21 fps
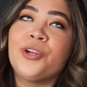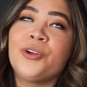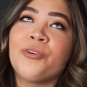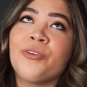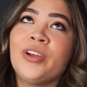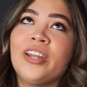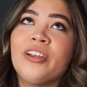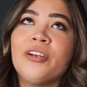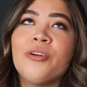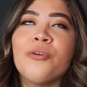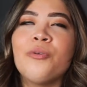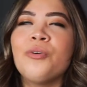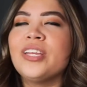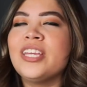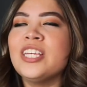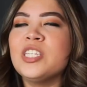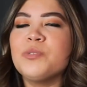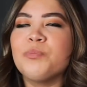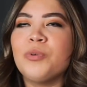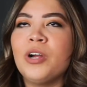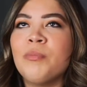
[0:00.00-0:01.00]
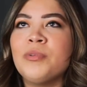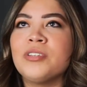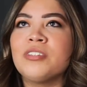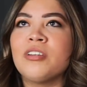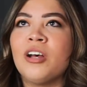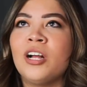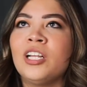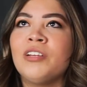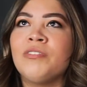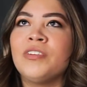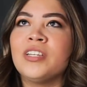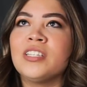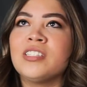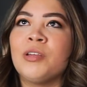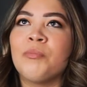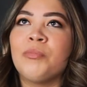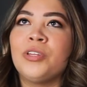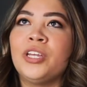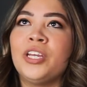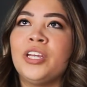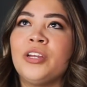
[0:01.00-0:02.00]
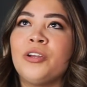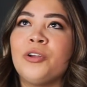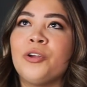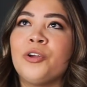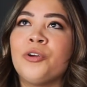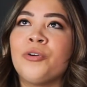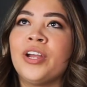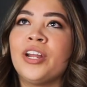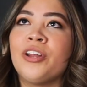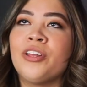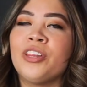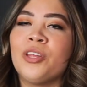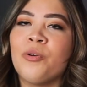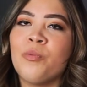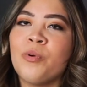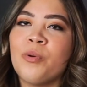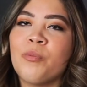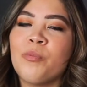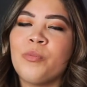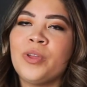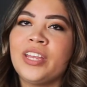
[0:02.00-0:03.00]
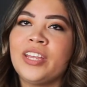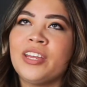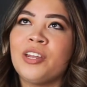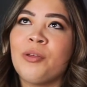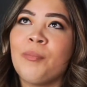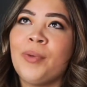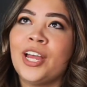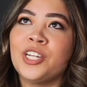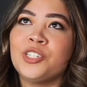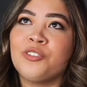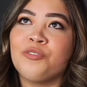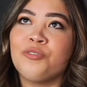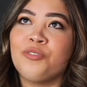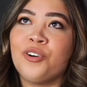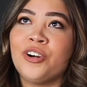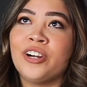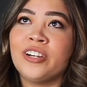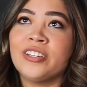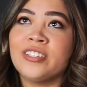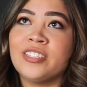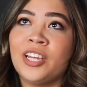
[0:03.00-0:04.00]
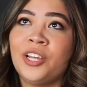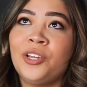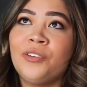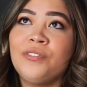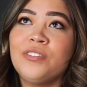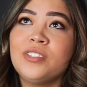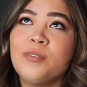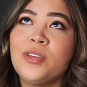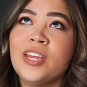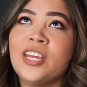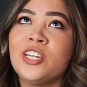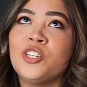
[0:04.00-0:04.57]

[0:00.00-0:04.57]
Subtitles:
greater, well, he's promised all of us something greater than what we can imagine for ourselves.